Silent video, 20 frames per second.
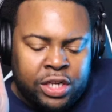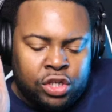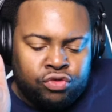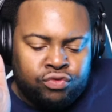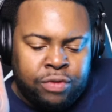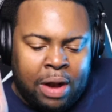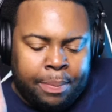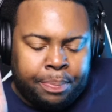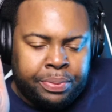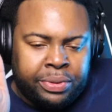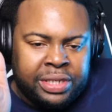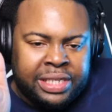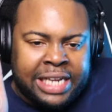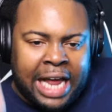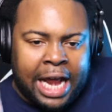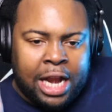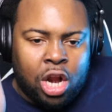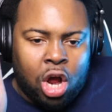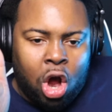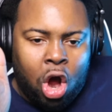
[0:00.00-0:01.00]

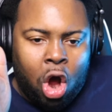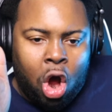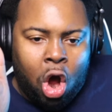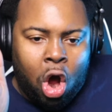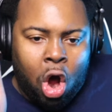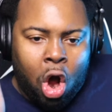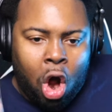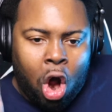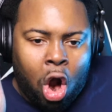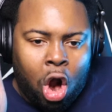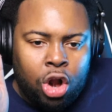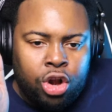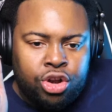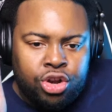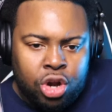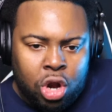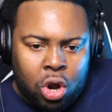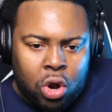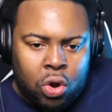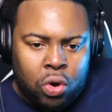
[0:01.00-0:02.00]
represent
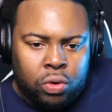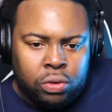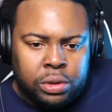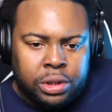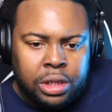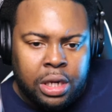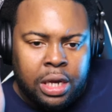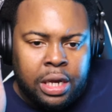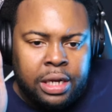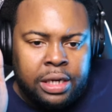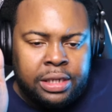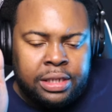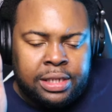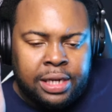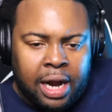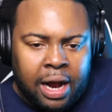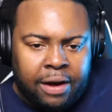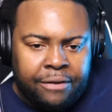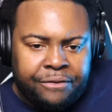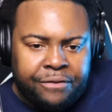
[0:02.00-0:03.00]
hard-nosed,
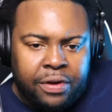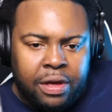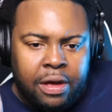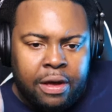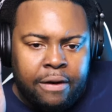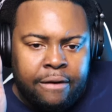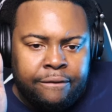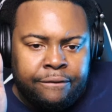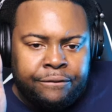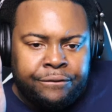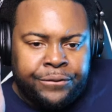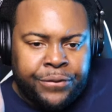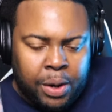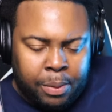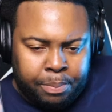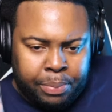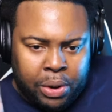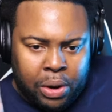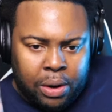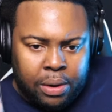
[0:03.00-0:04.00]
tough
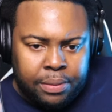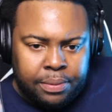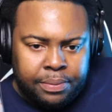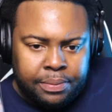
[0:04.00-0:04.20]
football.